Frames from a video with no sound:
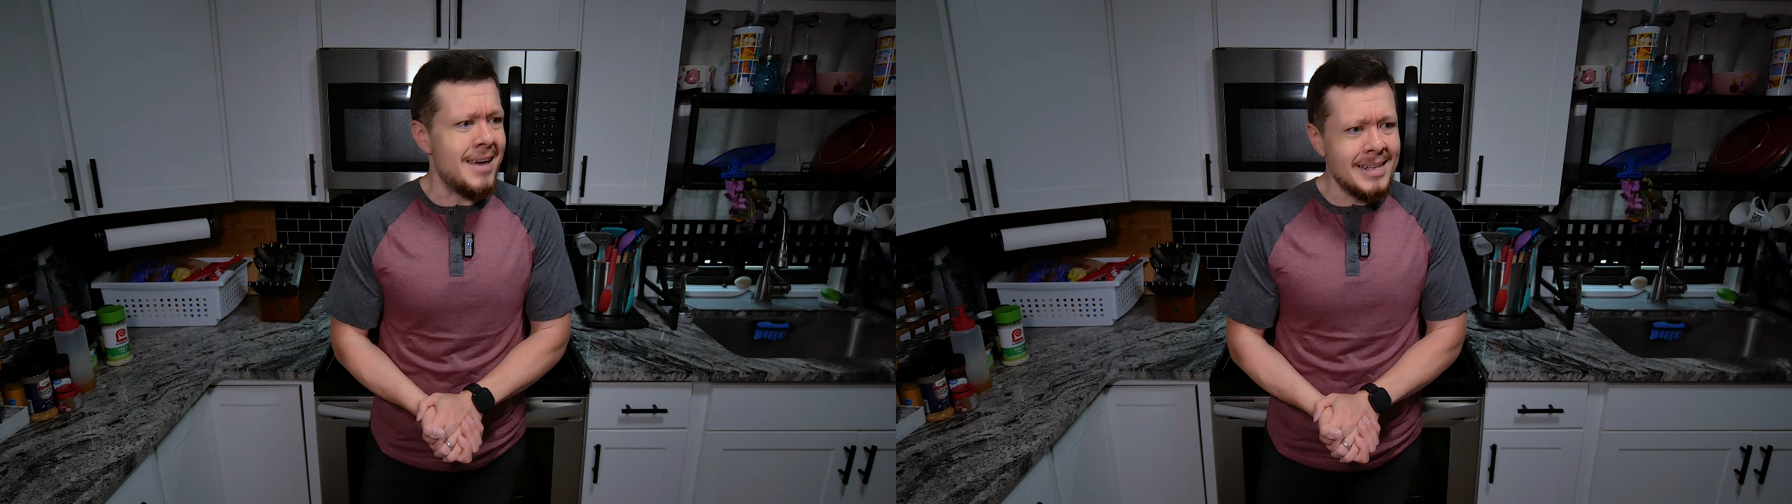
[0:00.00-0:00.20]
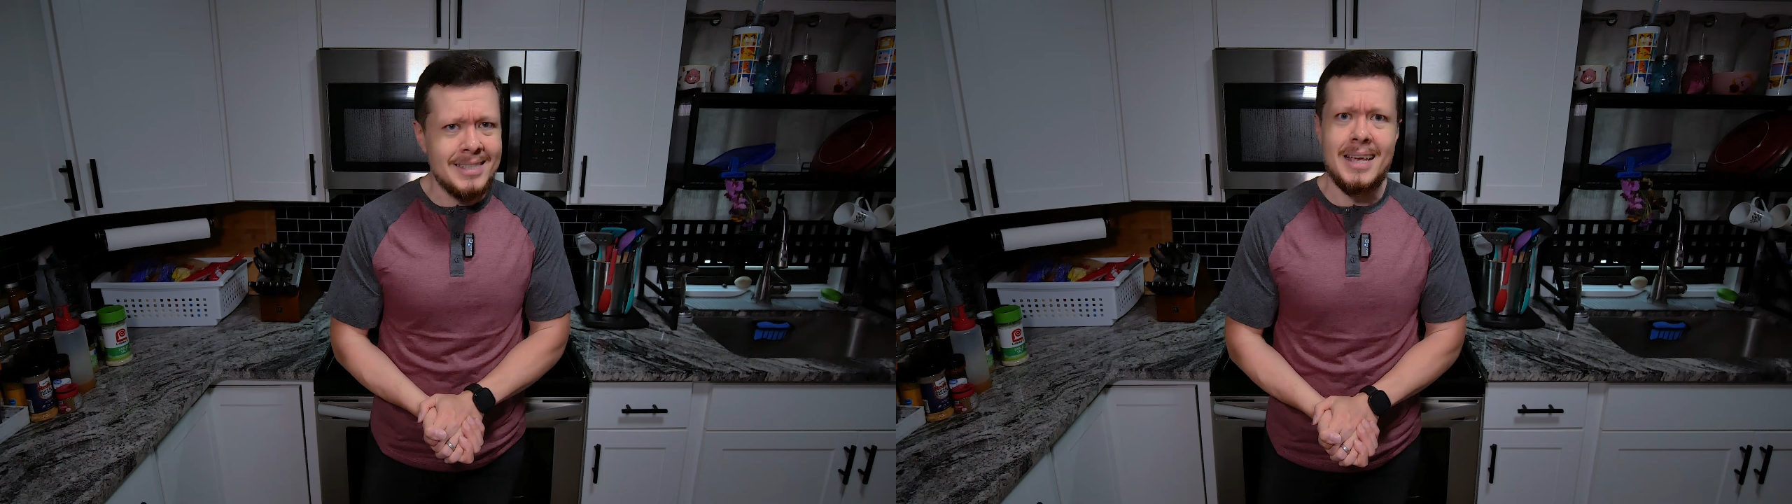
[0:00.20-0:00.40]

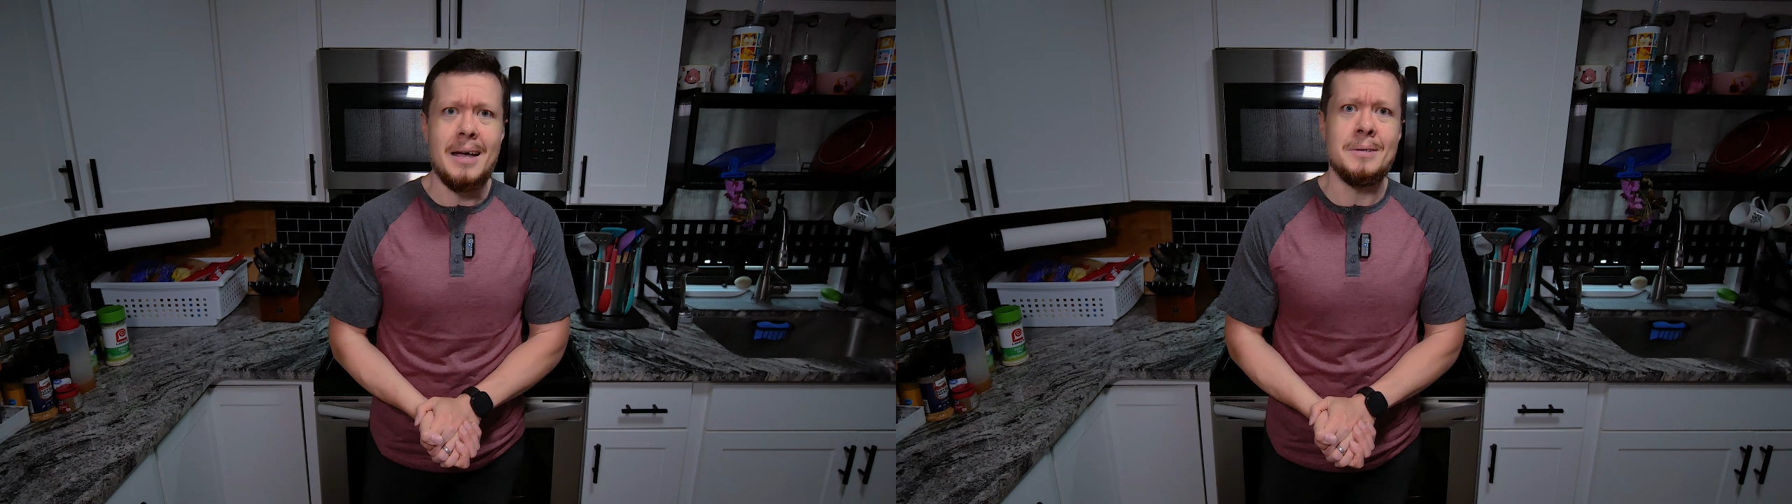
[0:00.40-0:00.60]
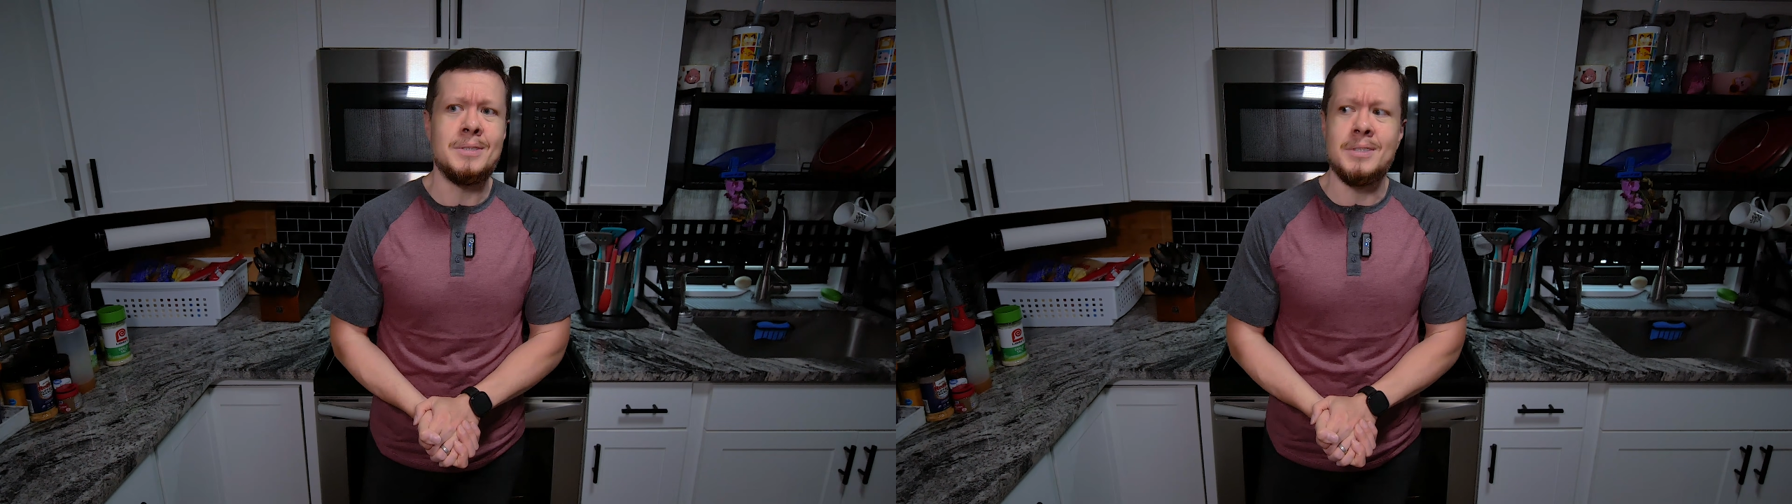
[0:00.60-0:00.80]
that
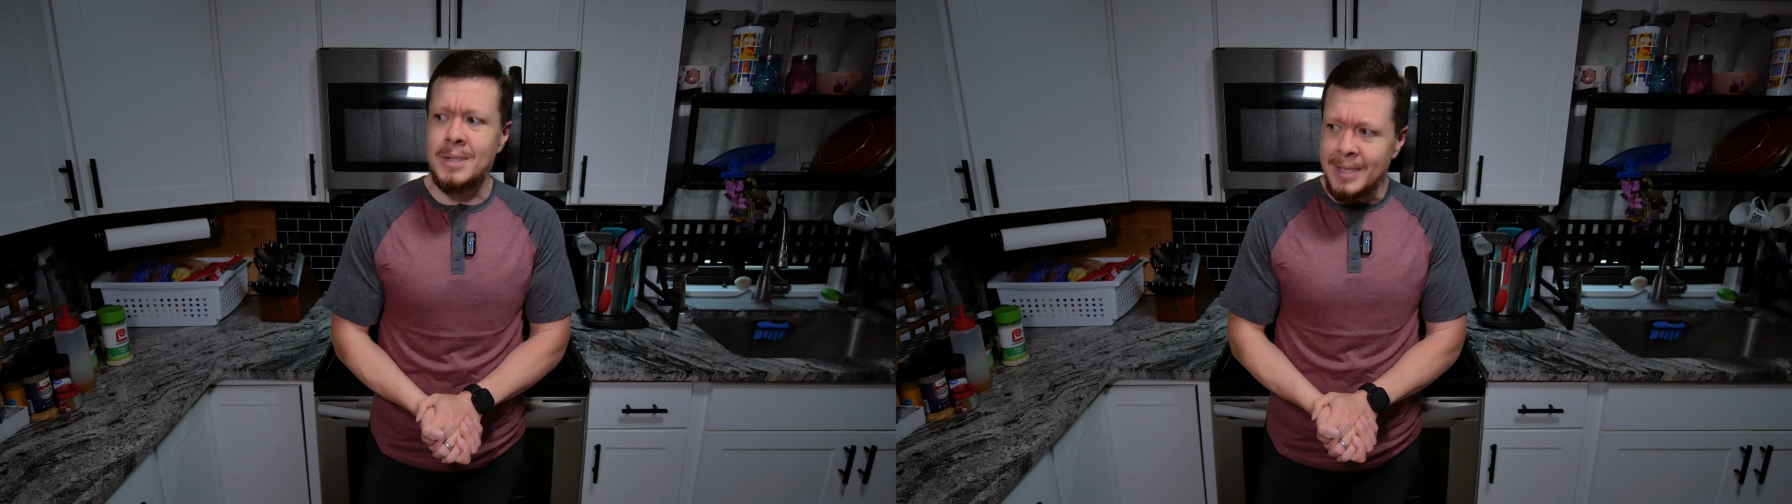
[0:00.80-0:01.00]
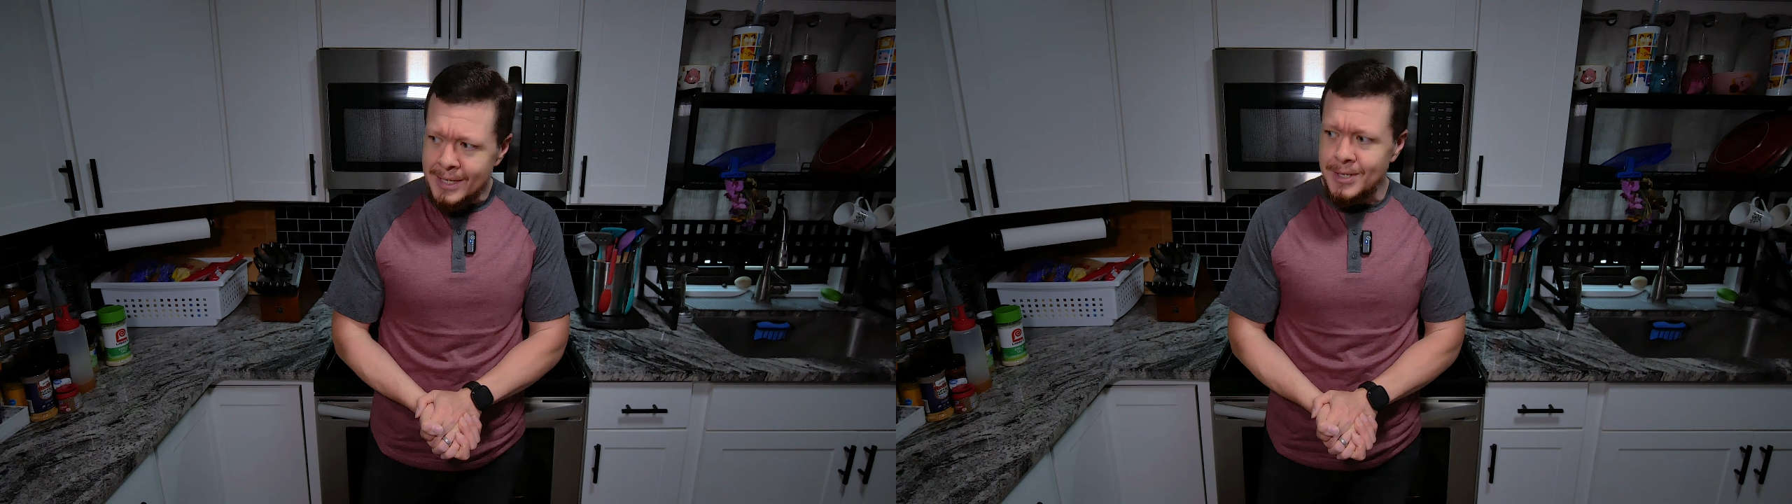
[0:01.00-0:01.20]
sounds
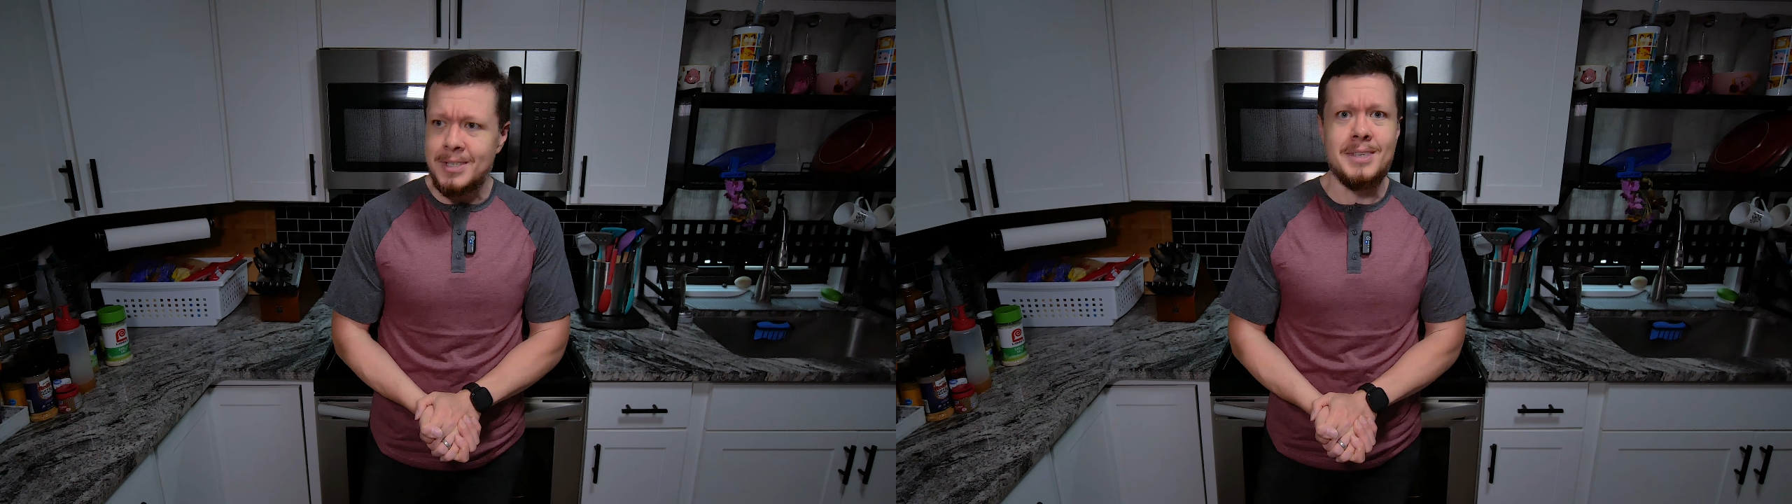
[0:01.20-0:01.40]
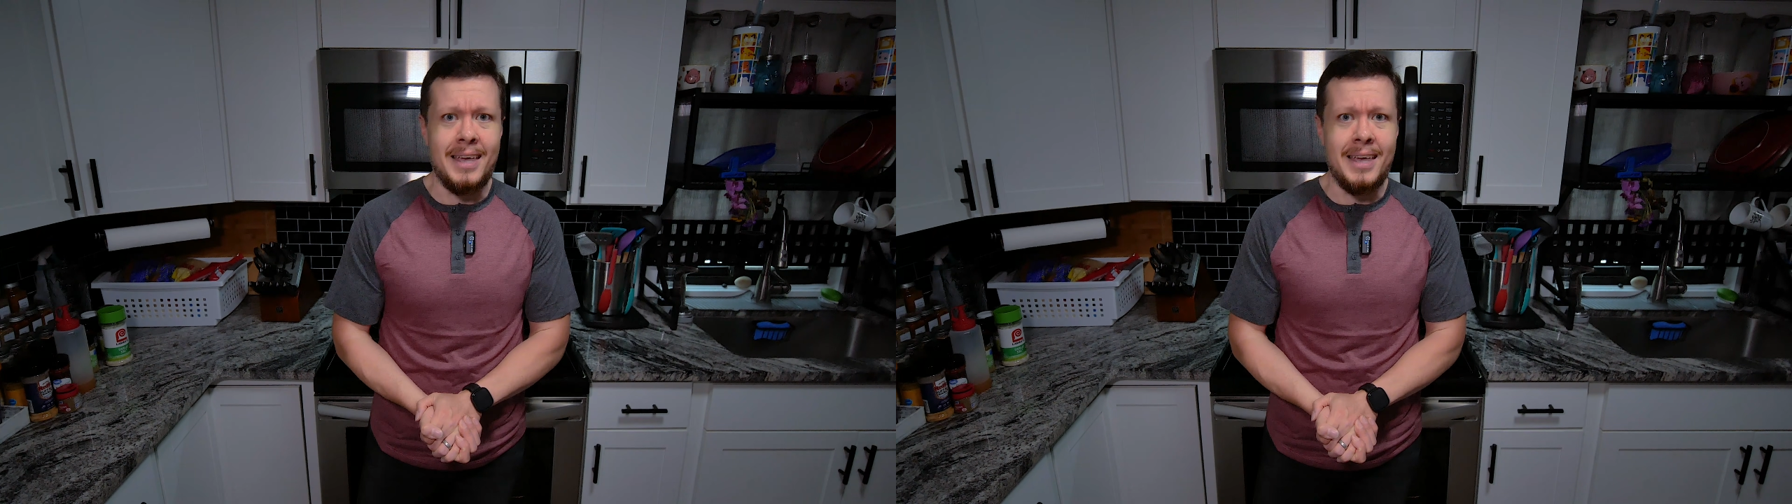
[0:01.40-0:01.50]
delicious.